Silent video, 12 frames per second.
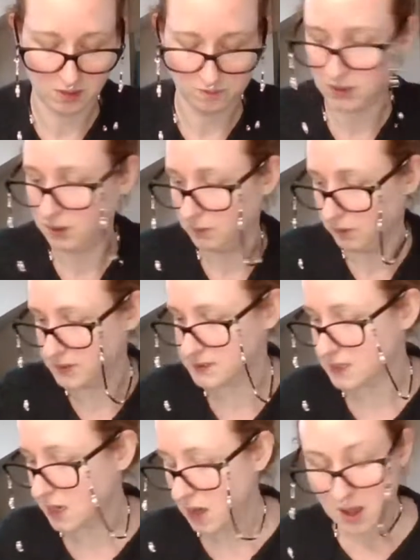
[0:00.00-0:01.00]
have
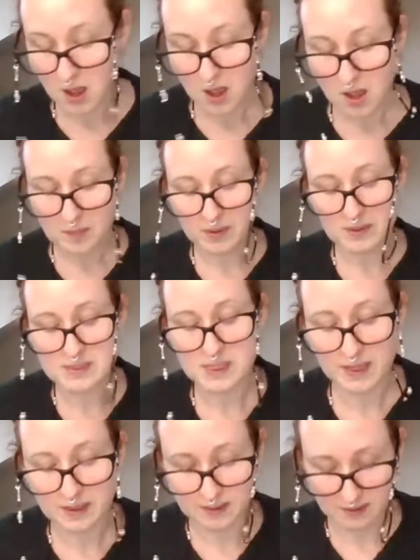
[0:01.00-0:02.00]
keywords. But I was
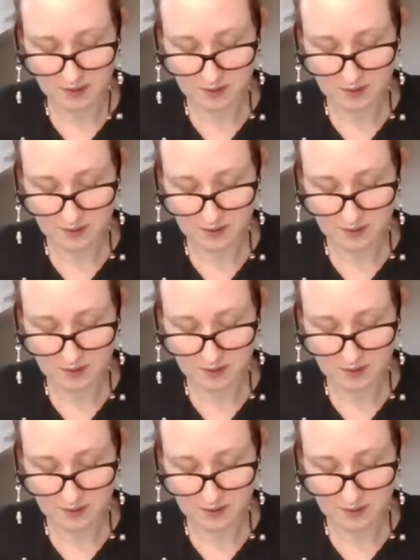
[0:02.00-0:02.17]
like,